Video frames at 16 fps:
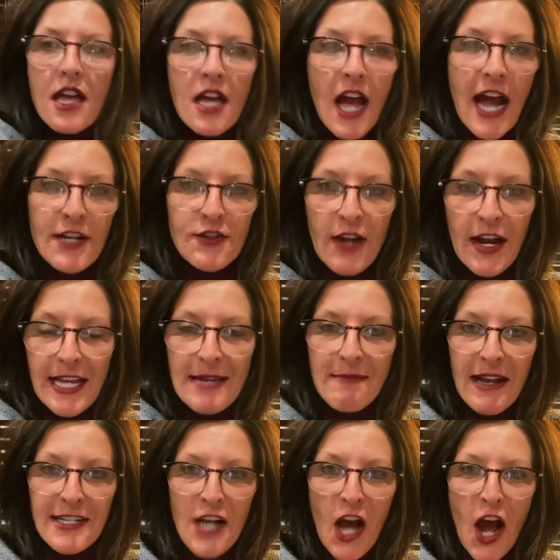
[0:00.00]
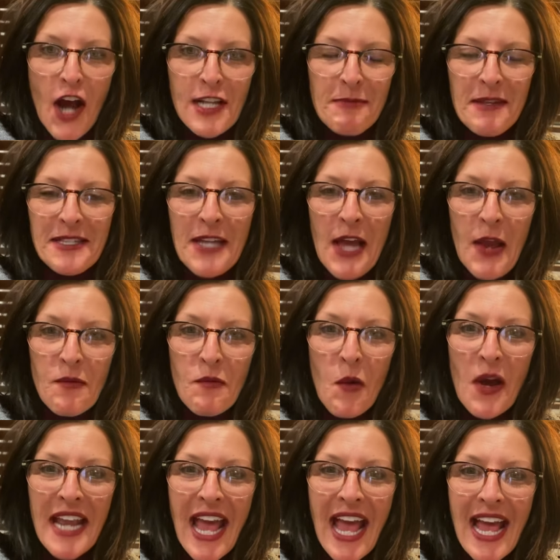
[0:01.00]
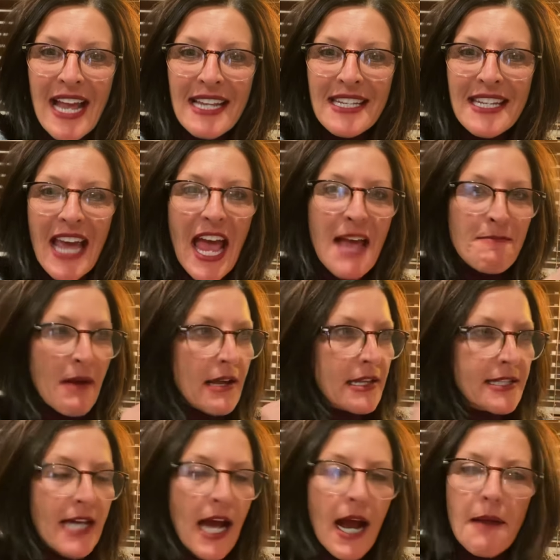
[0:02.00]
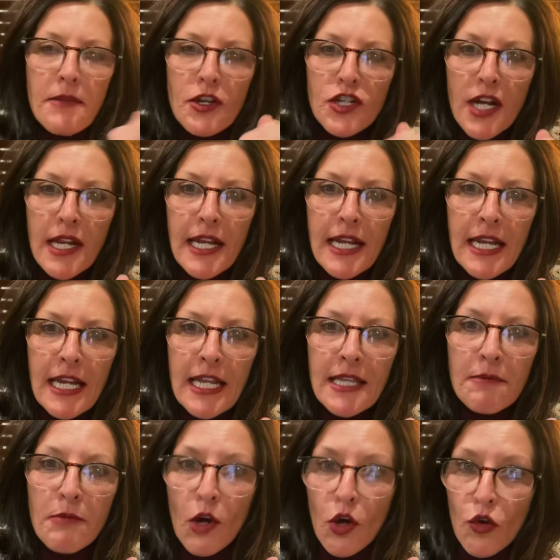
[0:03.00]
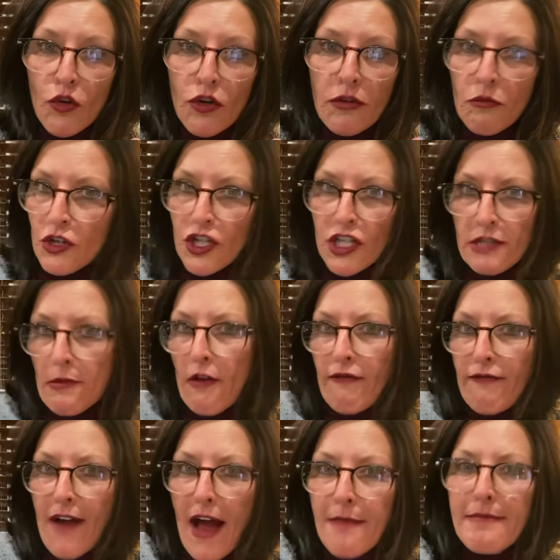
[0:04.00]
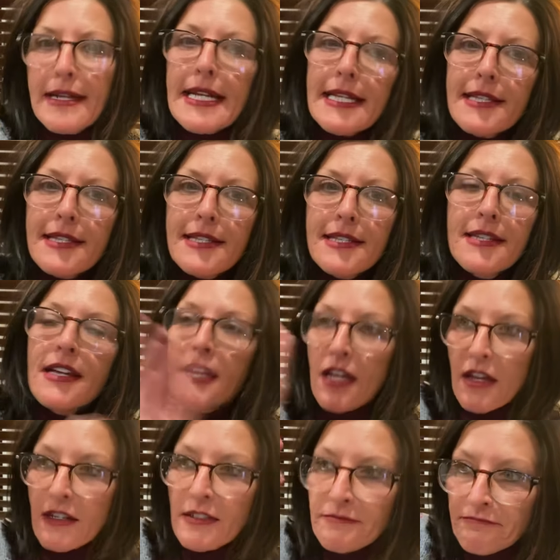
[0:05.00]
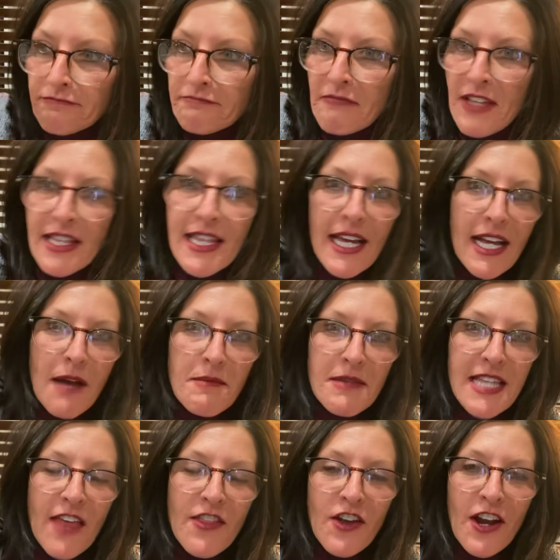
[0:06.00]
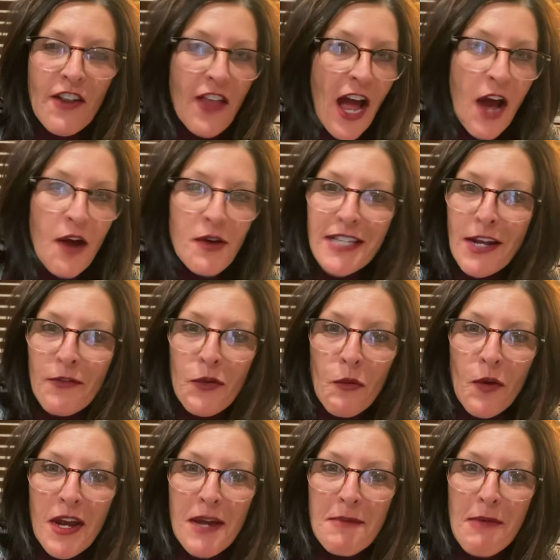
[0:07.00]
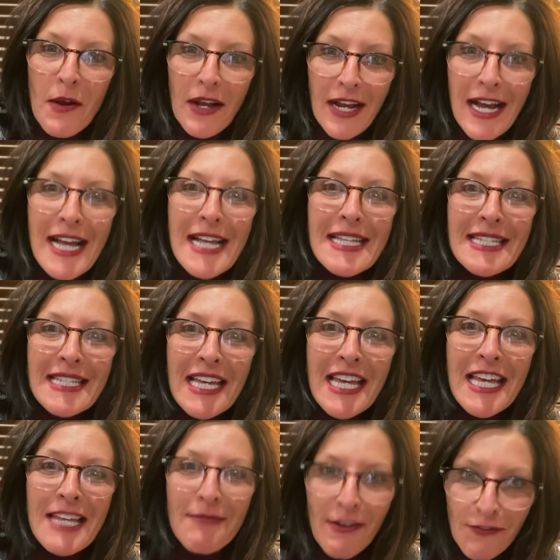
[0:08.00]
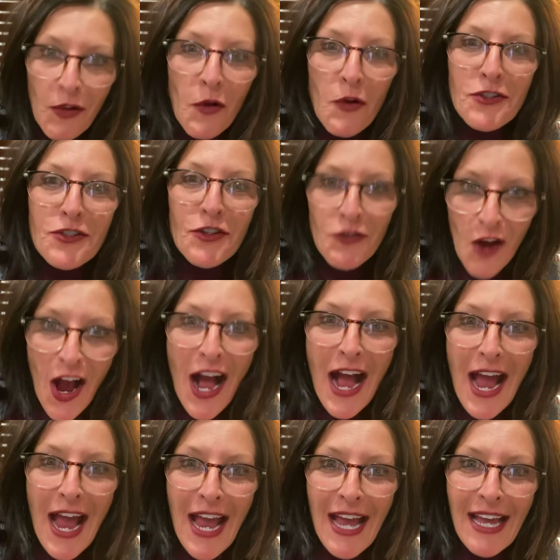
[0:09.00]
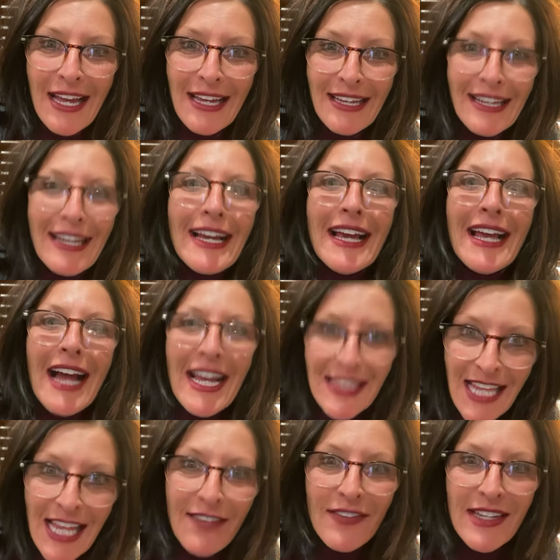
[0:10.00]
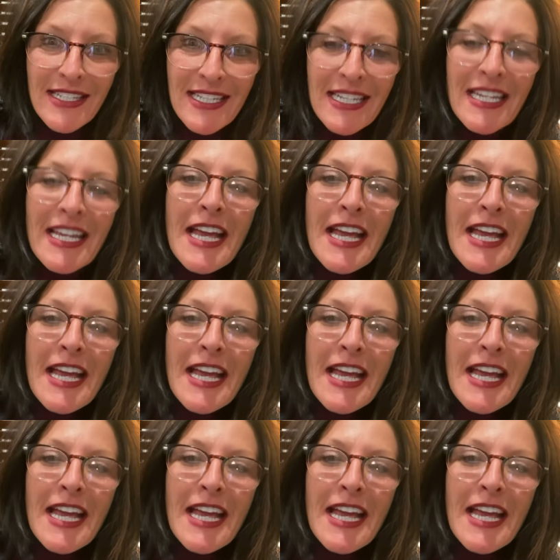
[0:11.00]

I try to keep my dogs busy on one end, and by the time they're done eating the bone, which is about 5 minutes, they come to the other end of the house. I don't have to worry about it because my floors are dry. I love it.